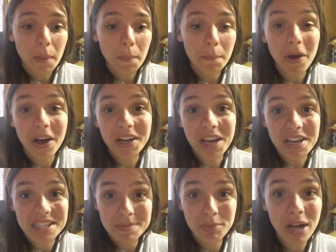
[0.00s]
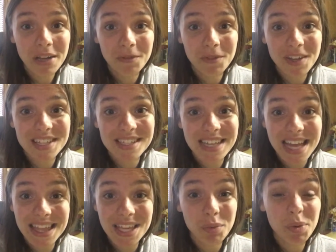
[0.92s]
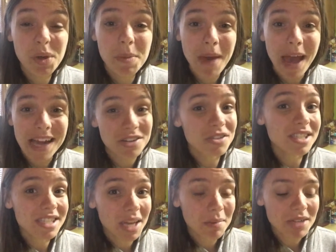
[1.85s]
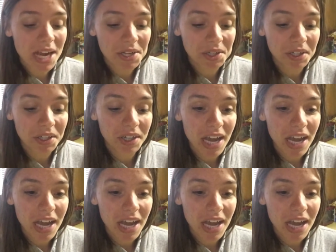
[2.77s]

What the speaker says: bought us breakfast, and then we went back to the same diner